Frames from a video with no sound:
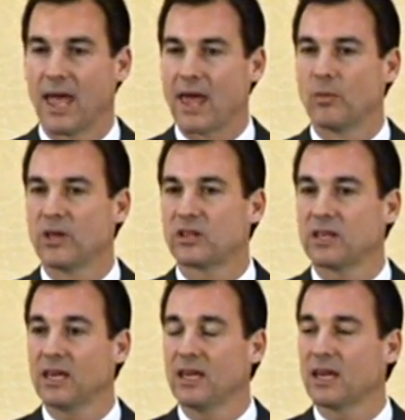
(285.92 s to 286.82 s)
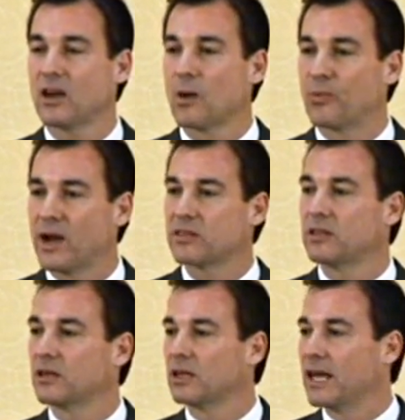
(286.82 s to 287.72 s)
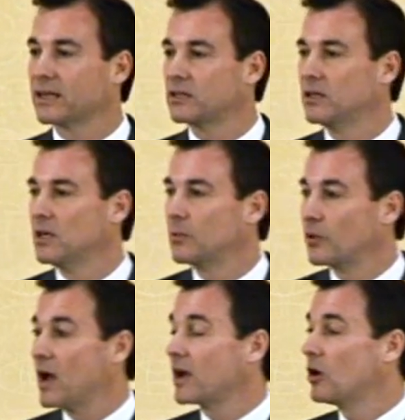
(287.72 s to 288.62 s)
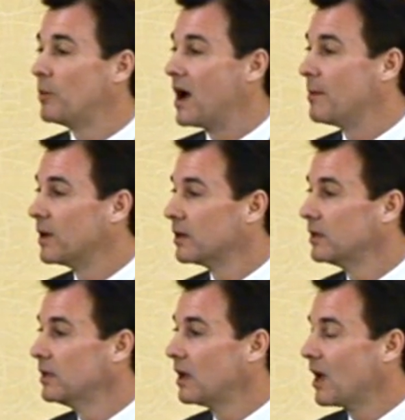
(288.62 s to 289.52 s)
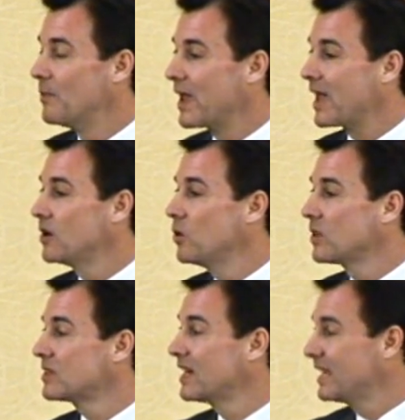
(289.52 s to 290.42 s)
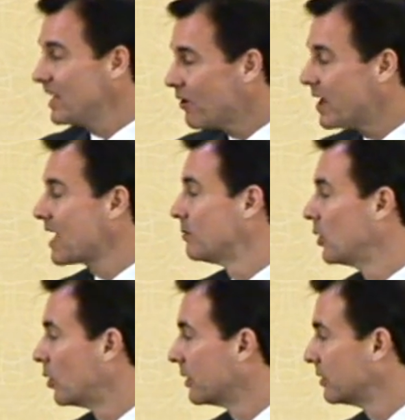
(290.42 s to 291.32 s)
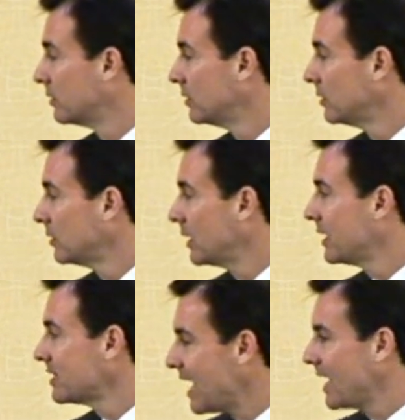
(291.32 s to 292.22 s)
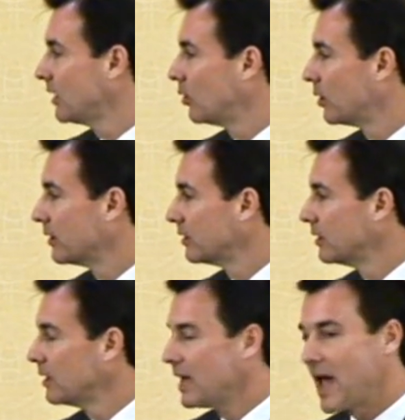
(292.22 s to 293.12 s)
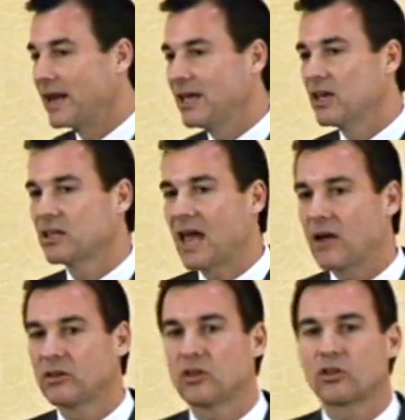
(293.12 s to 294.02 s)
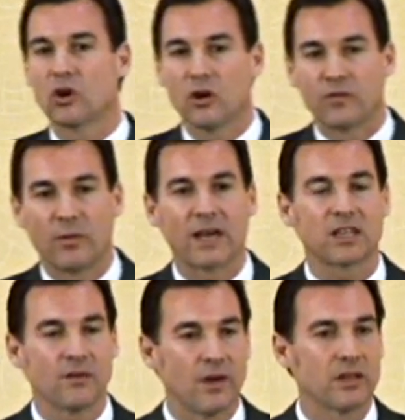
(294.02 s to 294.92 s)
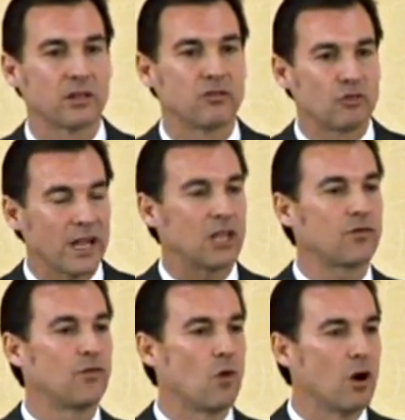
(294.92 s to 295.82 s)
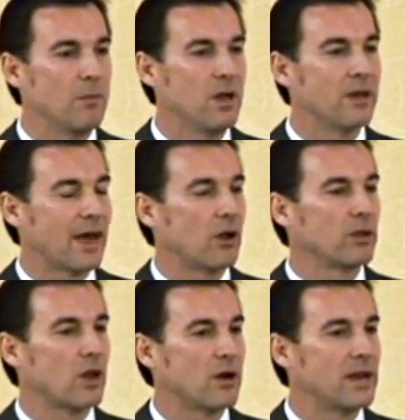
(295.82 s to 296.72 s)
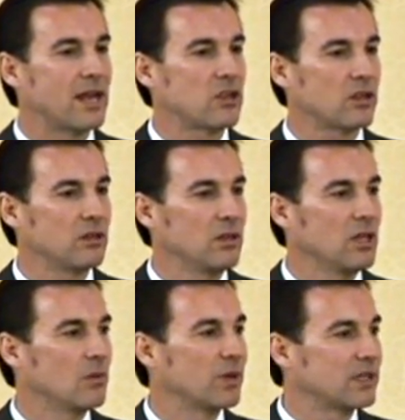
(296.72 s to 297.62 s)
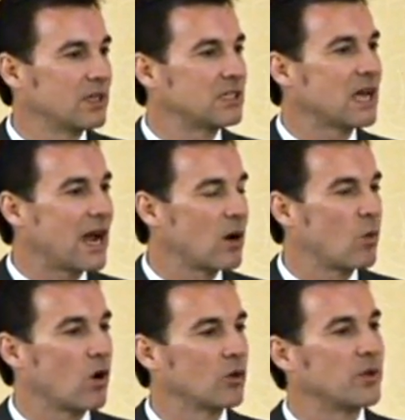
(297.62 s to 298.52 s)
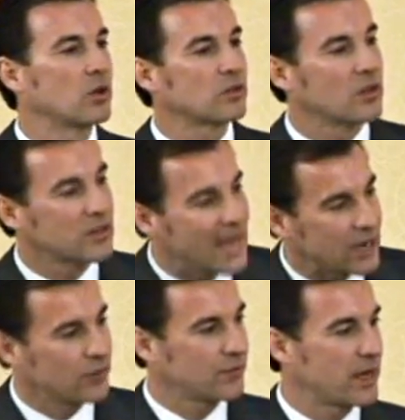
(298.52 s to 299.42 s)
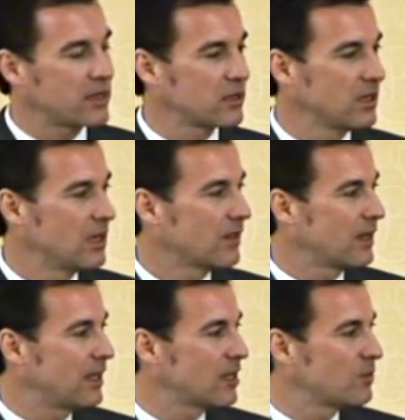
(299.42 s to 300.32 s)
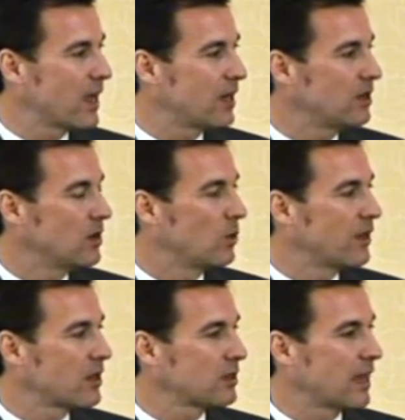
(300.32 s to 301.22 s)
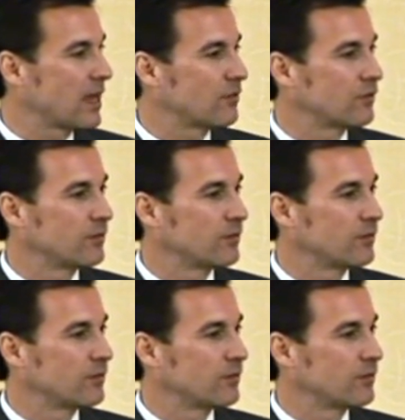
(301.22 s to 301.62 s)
And we see in our President-elect, Barack Obama, a man who has said, "Here I am, Lord. It is I, Lord." And he is out to serve the rest of us and transform not only our nation, but the entire world because of the sacrifice that he has made with his life.